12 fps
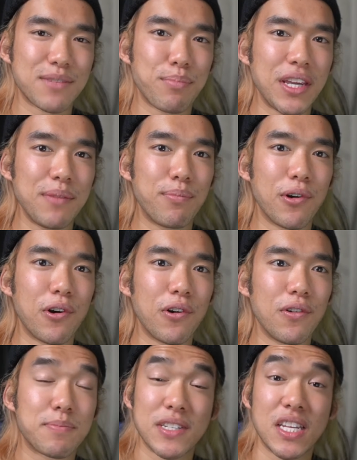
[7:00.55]
people,
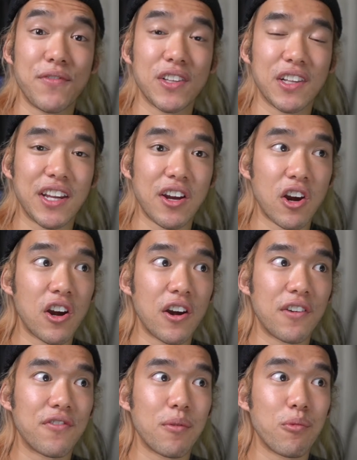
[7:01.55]
specifically
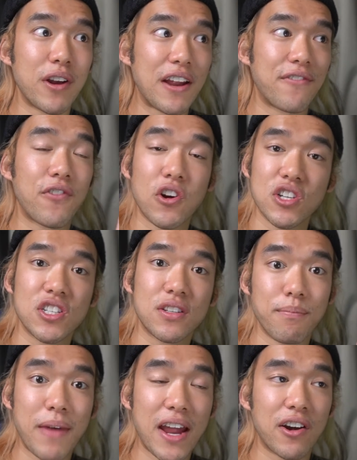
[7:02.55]
her, from when I
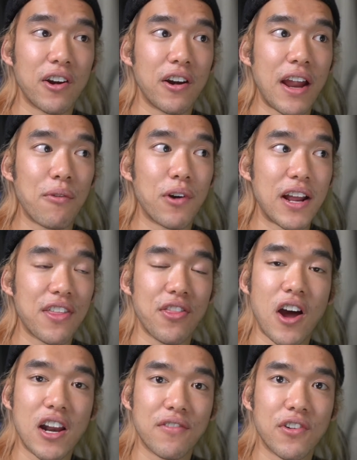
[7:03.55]
first met her and what I
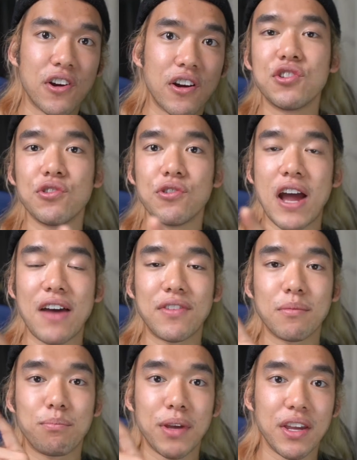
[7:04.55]
thought of her to
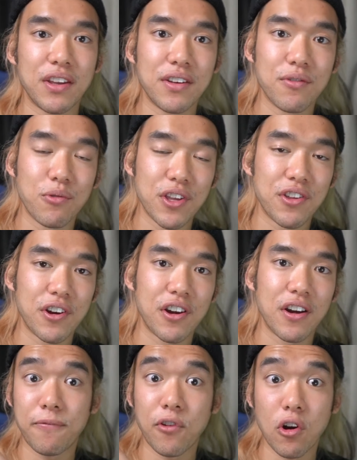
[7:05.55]
having been with
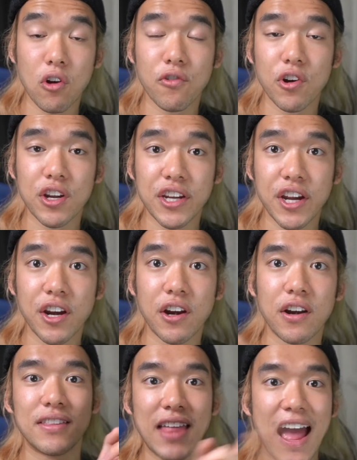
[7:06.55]
her for over a
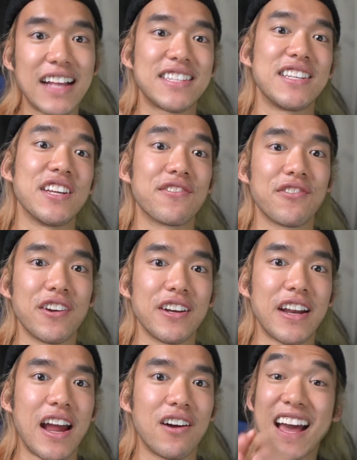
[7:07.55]
year, that's different
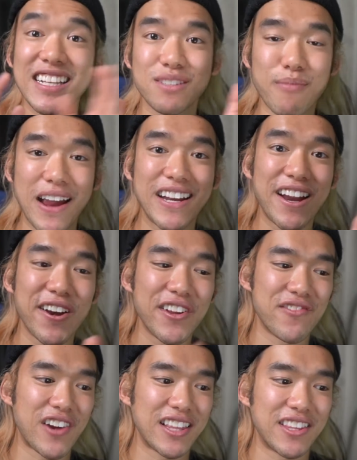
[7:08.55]
now. That's my
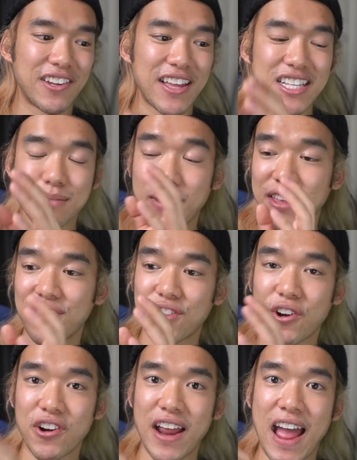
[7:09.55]
narrative right there. That's my
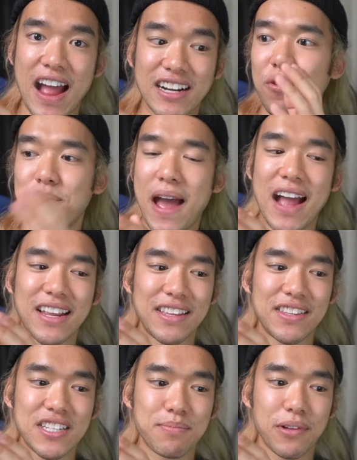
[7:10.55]
3rd act. We're back
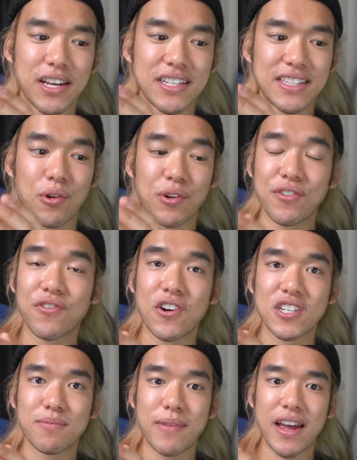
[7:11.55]
in this place where we
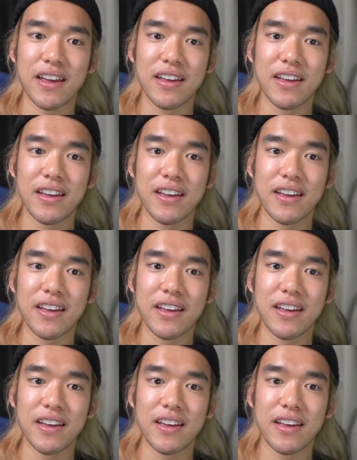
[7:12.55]
first met.